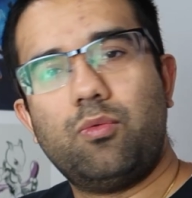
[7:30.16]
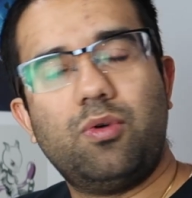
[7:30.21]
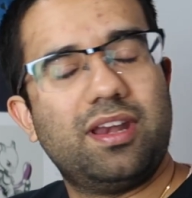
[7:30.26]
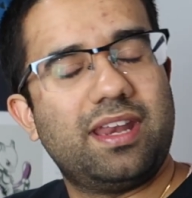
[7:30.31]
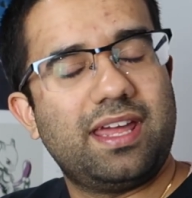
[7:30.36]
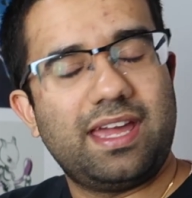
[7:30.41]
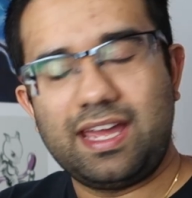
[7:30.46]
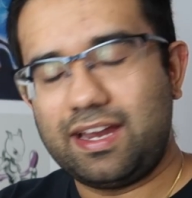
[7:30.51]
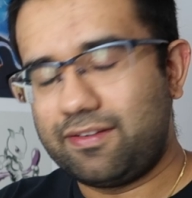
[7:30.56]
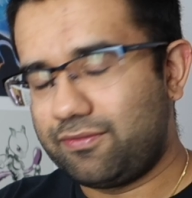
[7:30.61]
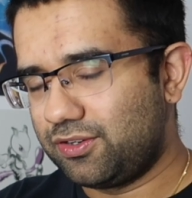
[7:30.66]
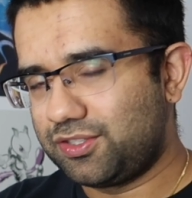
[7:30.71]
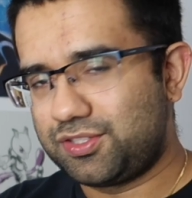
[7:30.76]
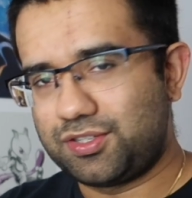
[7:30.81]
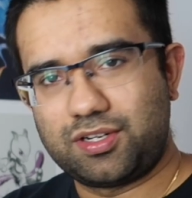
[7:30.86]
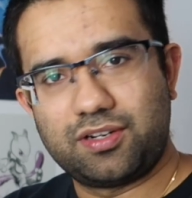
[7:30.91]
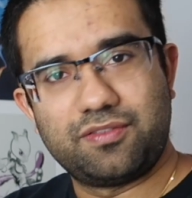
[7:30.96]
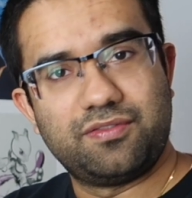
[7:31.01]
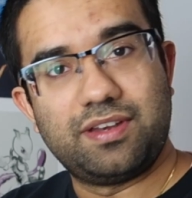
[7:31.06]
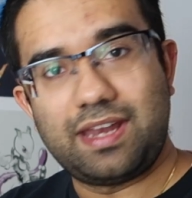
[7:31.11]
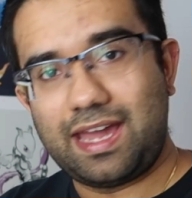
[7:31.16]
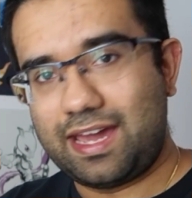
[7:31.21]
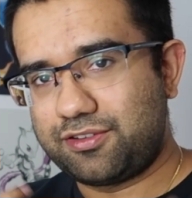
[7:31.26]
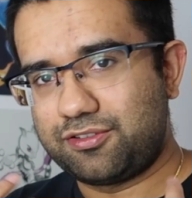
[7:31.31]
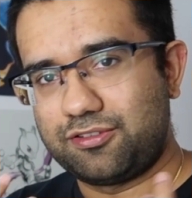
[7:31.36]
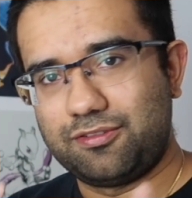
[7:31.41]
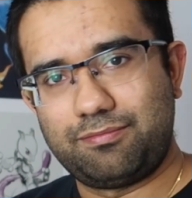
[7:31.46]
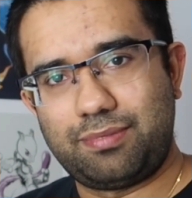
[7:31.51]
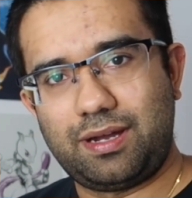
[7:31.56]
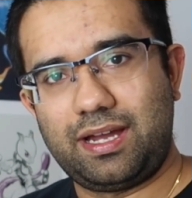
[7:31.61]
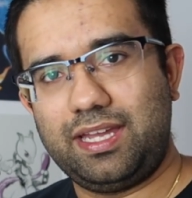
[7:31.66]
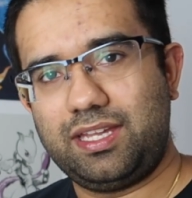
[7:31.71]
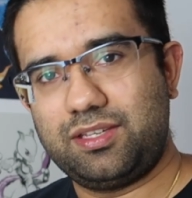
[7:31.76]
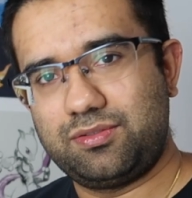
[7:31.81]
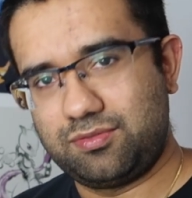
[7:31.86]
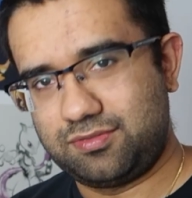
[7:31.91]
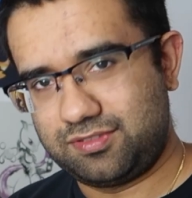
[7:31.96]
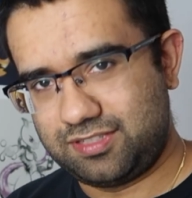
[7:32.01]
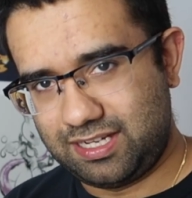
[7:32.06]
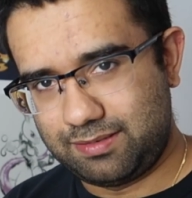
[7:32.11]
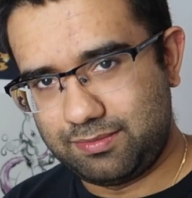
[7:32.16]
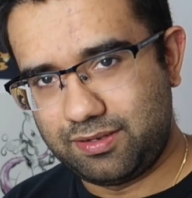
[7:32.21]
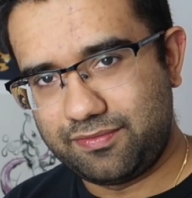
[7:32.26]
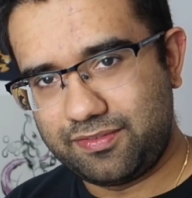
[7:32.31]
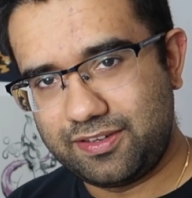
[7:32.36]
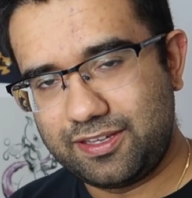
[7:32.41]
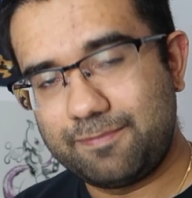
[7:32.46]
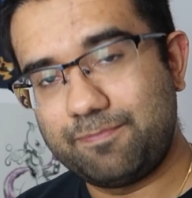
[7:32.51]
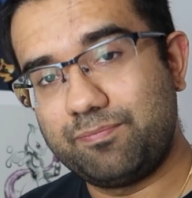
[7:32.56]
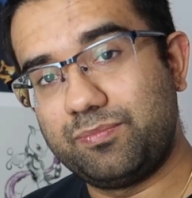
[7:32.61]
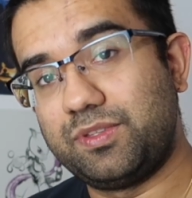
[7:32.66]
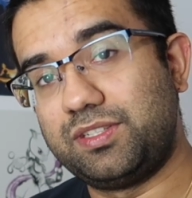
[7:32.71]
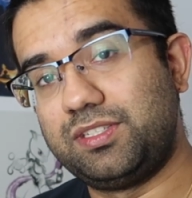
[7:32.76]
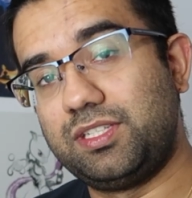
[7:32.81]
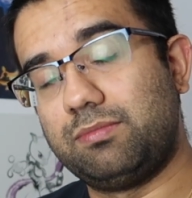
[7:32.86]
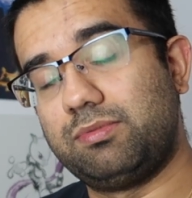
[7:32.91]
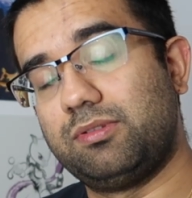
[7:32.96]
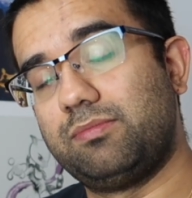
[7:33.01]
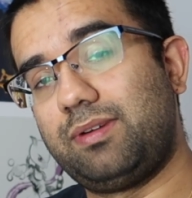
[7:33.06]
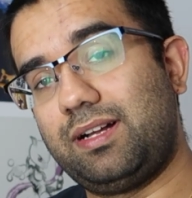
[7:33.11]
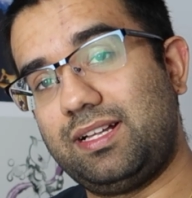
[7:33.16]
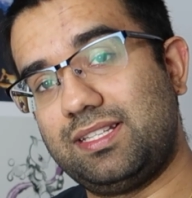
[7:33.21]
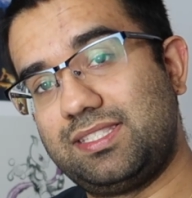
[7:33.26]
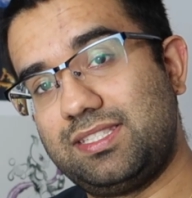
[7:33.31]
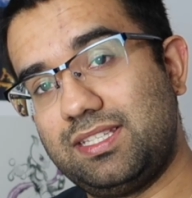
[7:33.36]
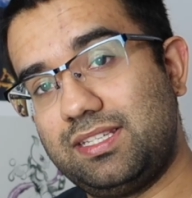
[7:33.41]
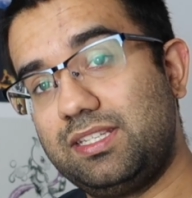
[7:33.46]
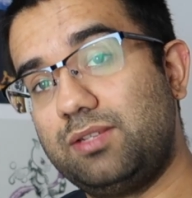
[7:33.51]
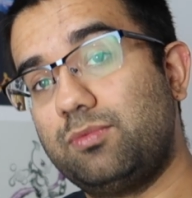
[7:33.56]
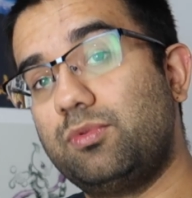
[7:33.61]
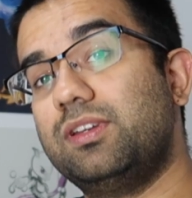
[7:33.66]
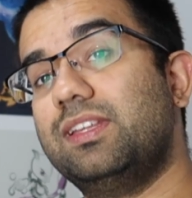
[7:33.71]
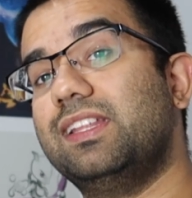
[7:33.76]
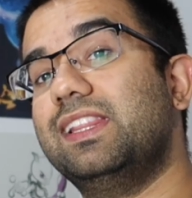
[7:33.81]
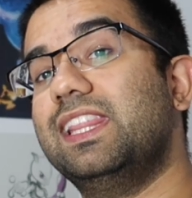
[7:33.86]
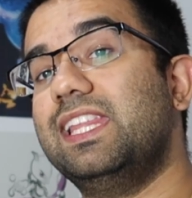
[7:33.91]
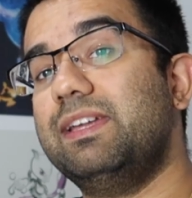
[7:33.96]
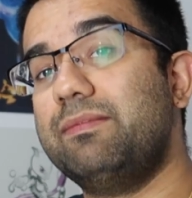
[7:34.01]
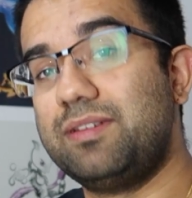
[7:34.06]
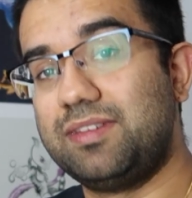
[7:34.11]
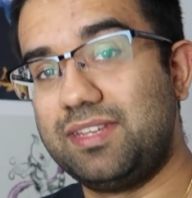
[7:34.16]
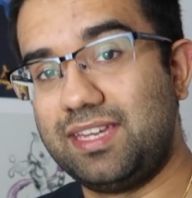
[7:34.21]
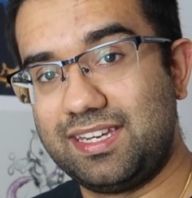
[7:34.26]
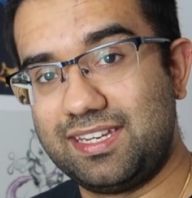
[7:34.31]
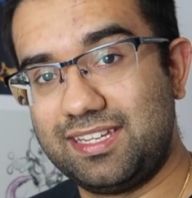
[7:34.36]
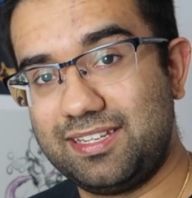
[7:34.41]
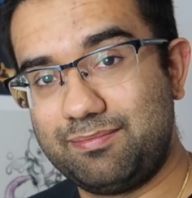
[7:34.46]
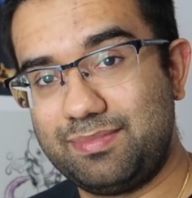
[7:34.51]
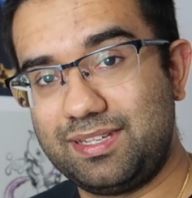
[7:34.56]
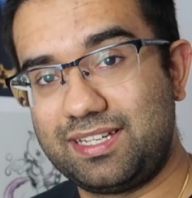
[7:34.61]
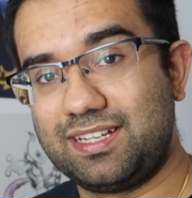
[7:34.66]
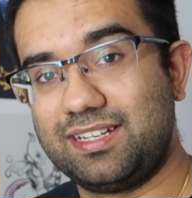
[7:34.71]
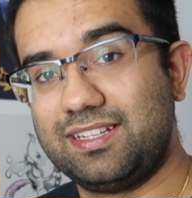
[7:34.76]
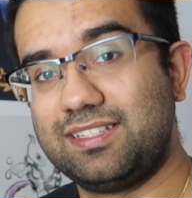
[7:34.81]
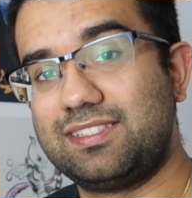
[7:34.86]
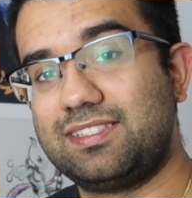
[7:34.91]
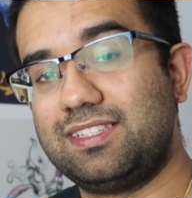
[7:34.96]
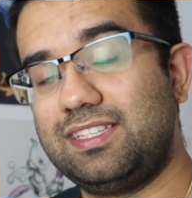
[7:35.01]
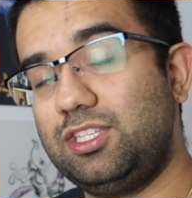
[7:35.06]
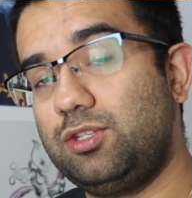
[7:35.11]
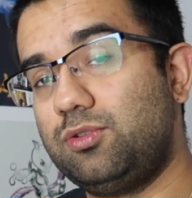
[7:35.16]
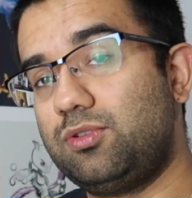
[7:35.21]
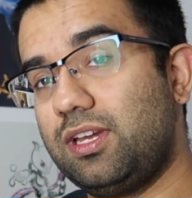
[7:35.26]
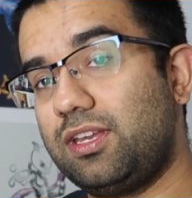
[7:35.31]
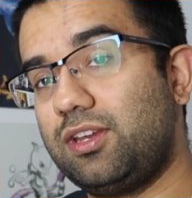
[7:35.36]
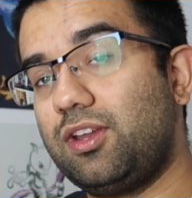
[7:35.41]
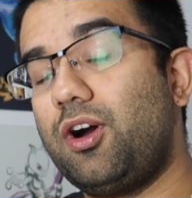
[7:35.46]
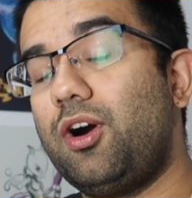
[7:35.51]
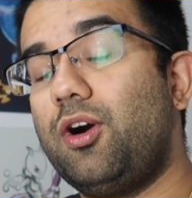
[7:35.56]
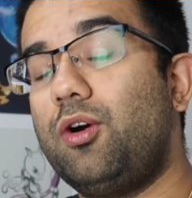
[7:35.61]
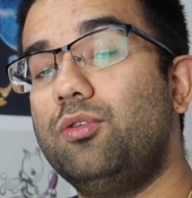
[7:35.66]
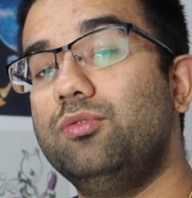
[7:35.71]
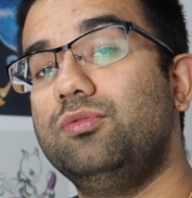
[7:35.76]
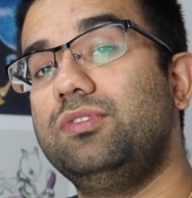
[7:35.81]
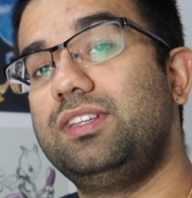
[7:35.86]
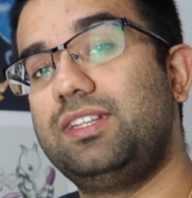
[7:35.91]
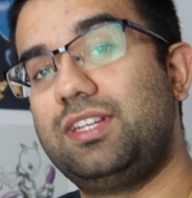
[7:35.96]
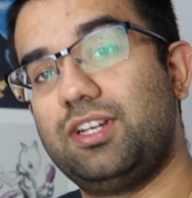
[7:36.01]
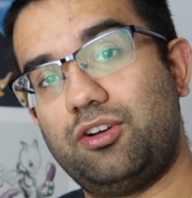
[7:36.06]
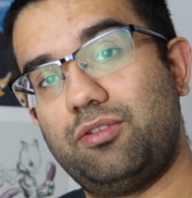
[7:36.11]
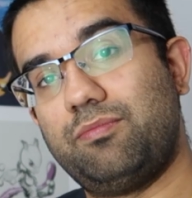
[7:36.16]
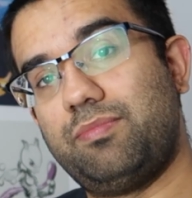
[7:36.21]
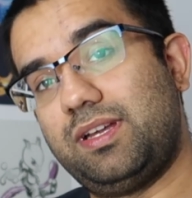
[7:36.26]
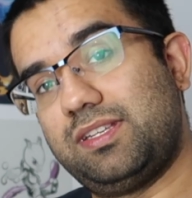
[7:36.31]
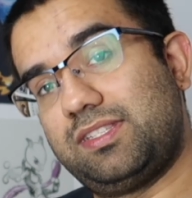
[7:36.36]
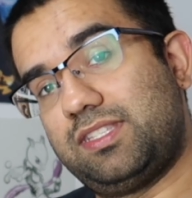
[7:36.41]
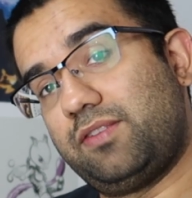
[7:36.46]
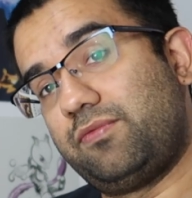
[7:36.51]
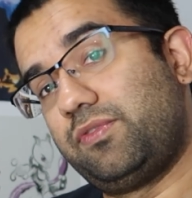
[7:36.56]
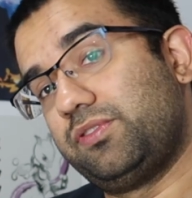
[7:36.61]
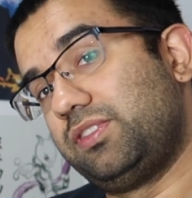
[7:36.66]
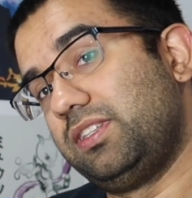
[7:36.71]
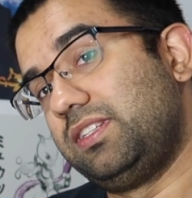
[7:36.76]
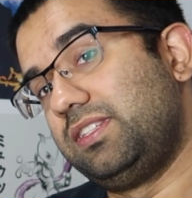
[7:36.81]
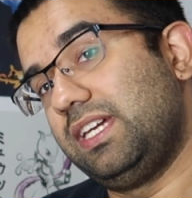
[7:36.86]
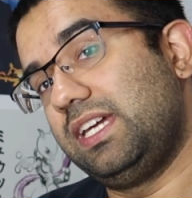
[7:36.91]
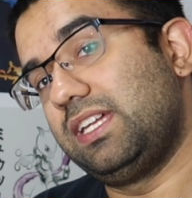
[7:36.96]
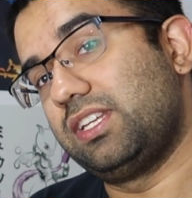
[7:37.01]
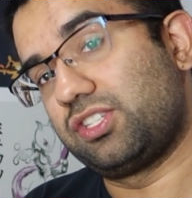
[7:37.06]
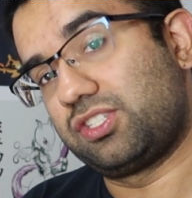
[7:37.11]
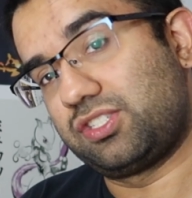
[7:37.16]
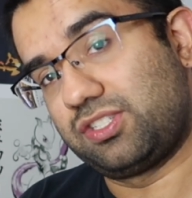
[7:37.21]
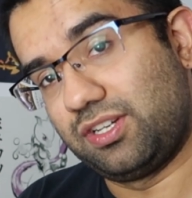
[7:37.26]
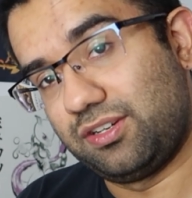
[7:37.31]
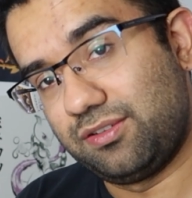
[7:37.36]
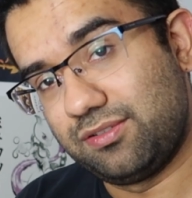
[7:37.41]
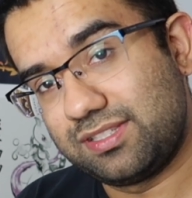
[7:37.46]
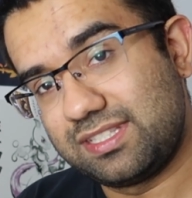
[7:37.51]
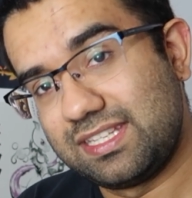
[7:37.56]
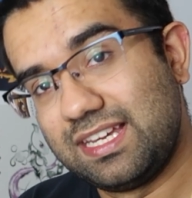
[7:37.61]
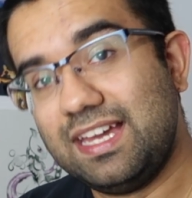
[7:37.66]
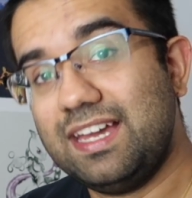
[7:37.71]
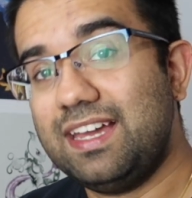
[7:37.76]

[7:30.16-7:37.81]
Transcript: whatever sort of natural bias would come of it, the double blind study would eliminate it because you can only go based off what the data shows.